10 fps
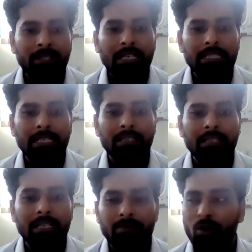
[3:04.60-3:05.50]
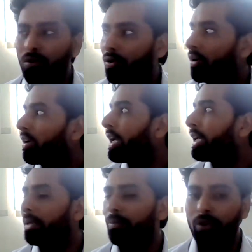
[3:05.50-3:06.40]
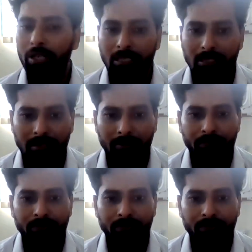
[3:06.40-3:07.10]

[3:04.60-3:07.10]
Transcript: with the synthesis monoclonal antibodies